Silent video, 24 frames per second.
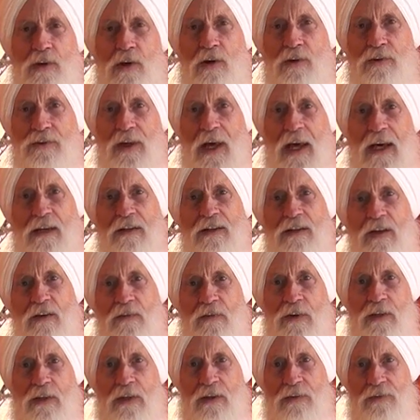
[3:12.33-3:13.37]
those
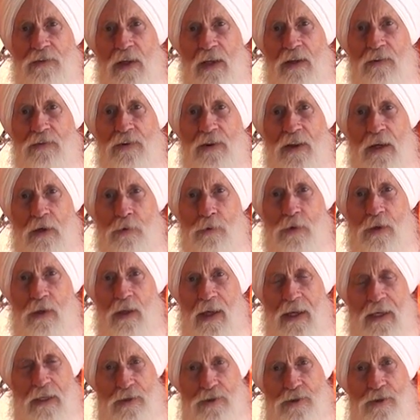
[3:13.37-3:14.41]
activities as they
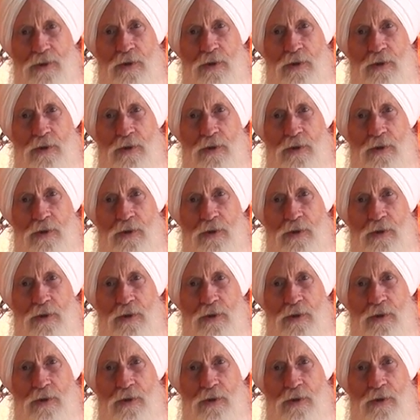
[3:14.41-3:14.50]
relate